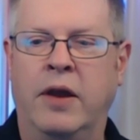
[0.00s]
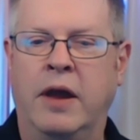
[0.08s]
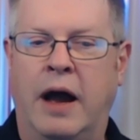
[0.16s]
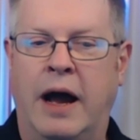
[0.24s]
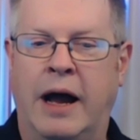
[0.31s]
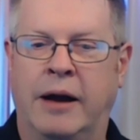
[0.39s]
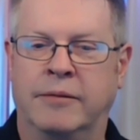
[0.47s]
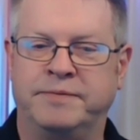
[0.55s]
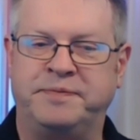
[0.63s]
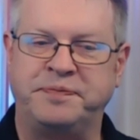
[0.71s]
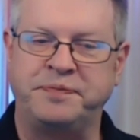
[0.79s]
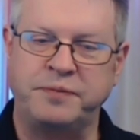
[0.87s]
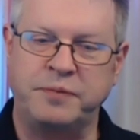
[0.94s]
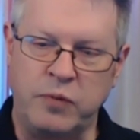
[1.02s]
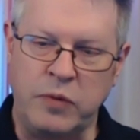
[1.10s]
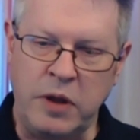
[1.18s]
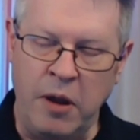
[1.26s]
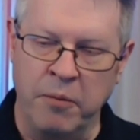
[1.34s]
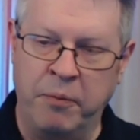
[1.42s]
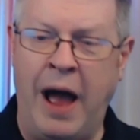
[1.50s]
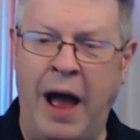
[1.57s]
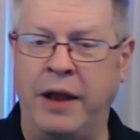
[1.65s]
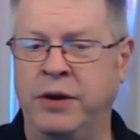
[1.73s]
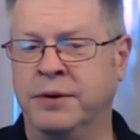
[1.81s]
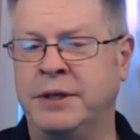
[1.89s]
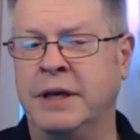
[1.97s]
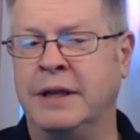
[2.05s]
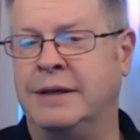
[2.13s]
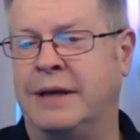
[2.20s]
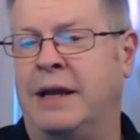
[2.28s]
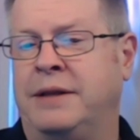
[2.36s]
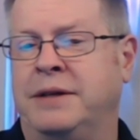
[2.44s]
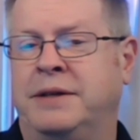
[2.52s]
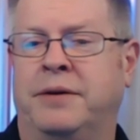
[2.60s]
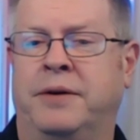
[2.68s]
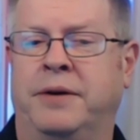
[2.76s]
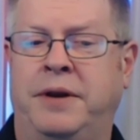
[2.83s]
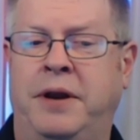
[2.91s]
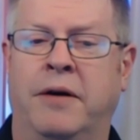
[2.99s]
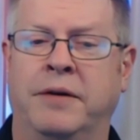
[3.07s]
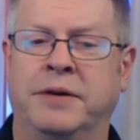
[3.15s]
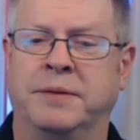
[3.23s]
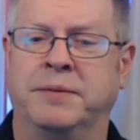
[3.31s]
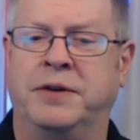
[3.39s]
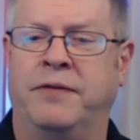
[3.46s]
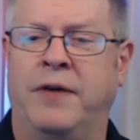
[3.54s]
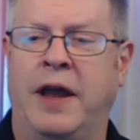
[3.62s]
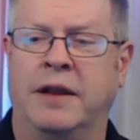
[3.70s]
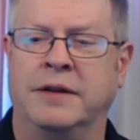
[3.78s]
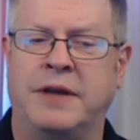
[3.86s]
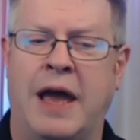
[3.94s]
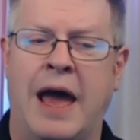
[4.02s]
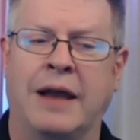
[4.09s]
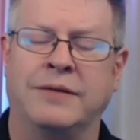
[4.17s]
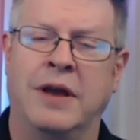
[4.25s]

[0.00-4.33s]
um, but using these anti-terrorism surveillance acts